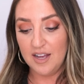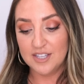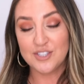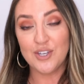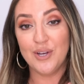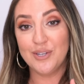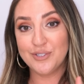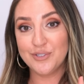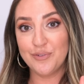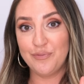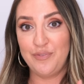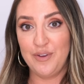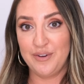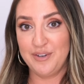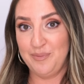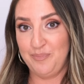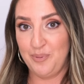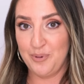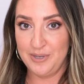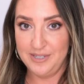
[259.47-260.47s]
It's also
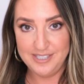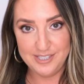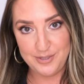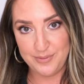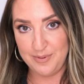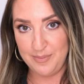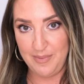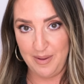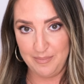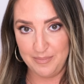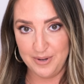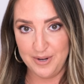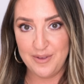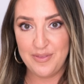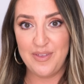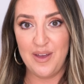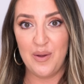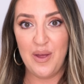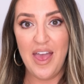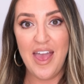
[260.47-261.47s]
very important to remember
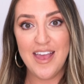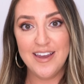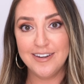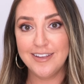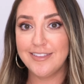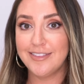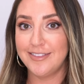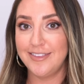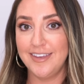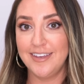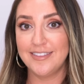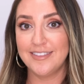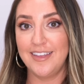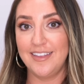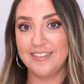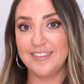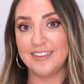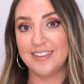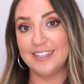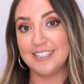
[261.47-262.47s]
that anything
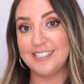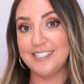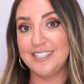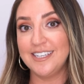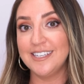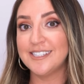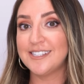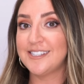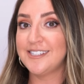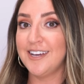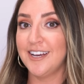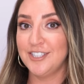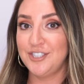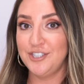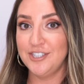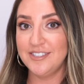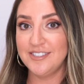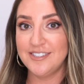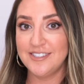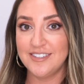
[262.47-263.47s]
that the Latisse
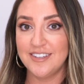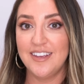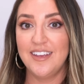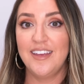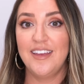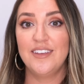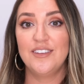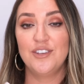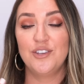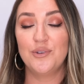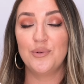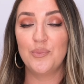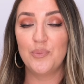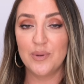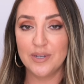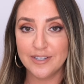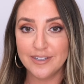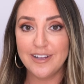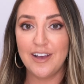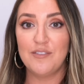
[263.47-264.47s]
touches, you
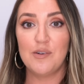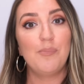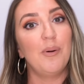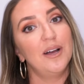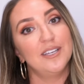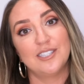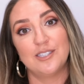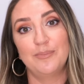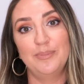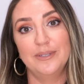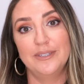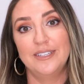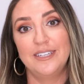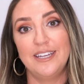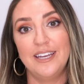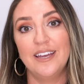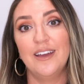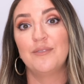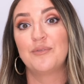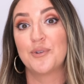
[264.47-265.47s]
will have a
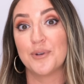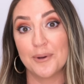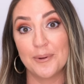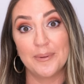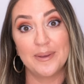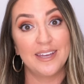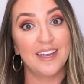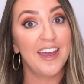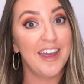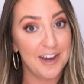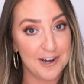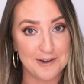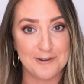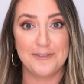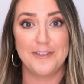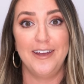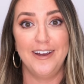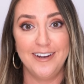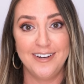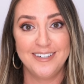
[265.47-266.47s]
possibility of growing hair
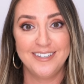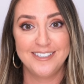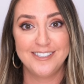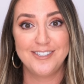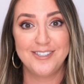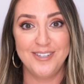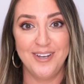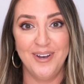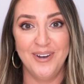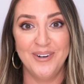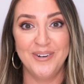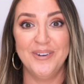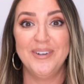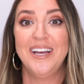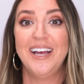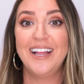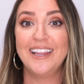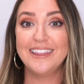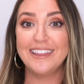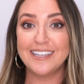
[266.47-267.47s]
there. So
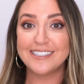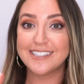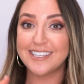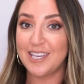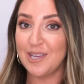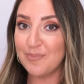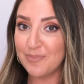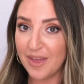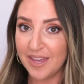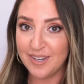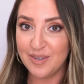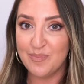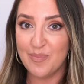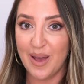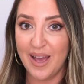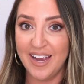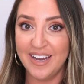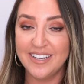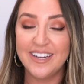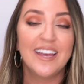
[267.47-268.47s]
let's keep that in
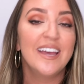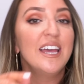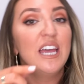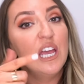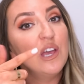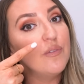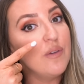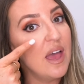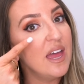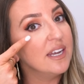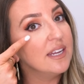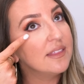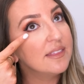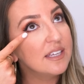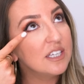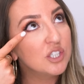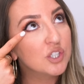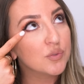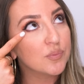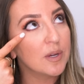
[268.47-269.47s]
mind. If
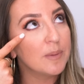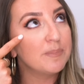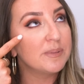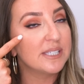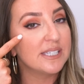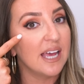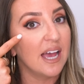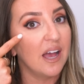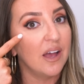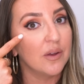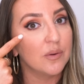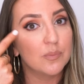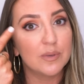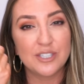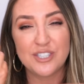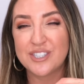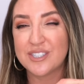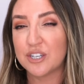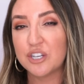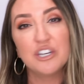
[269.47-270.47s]
anything drips down,
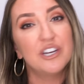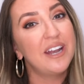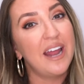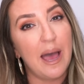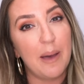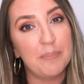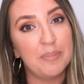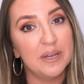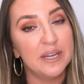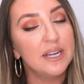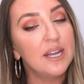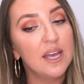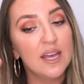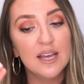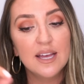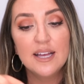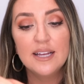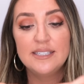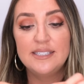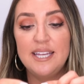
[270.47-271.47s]
which could happen,
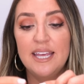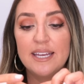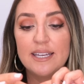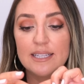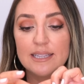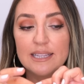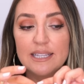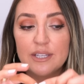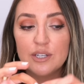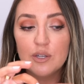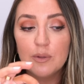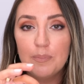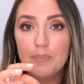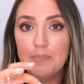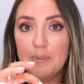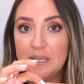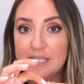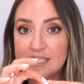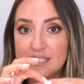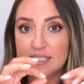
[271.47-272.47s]
take a little
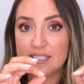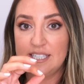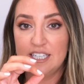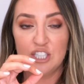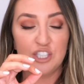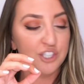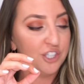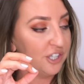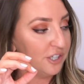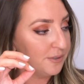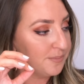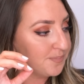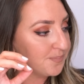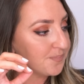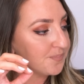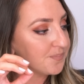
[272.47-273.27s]
piece of tissue.